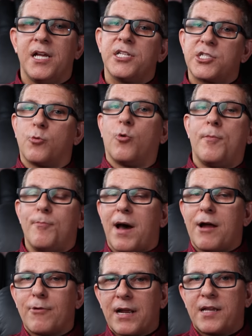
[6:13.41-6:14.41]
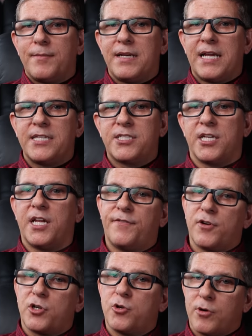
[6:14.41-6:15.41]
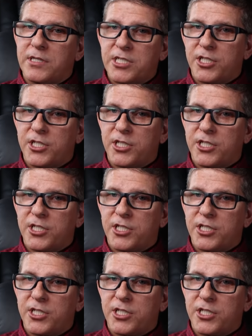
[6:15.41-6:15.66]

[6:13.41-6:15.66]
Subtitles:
So what my recommendation, if you're going